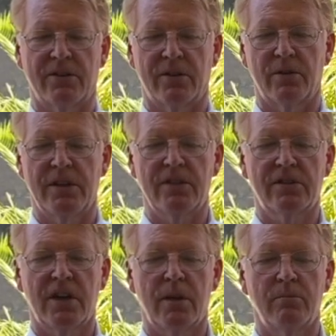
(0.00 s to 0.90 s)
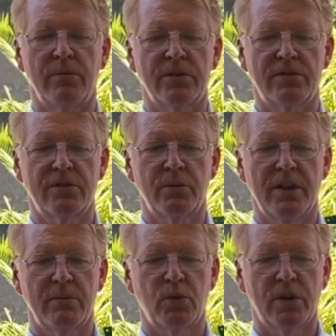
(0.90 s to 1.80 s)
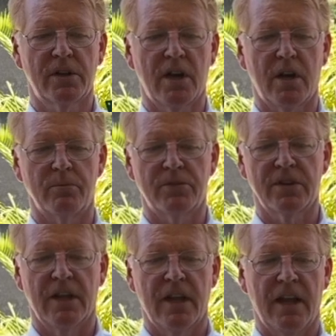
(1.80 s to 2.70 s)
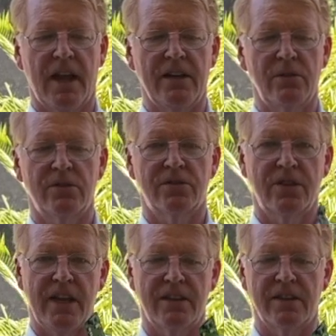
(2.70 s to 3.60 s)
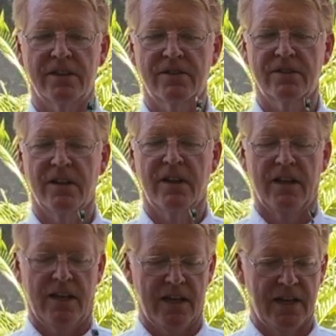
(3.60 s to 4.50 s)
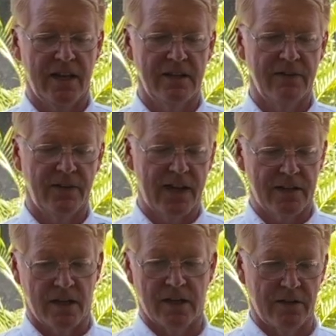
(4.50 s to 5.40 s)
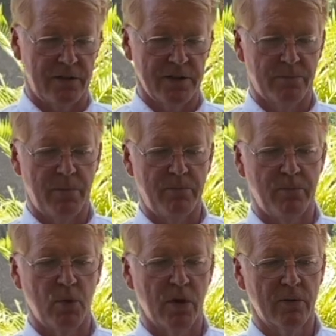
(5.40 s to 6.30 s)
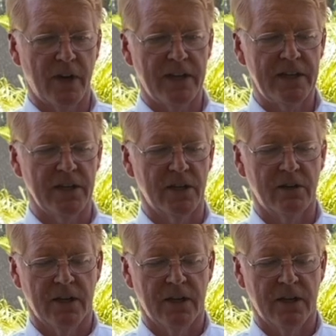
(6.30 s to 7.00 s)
So these come, this is the way the board comes, and you just take this, and in fact, this board right here,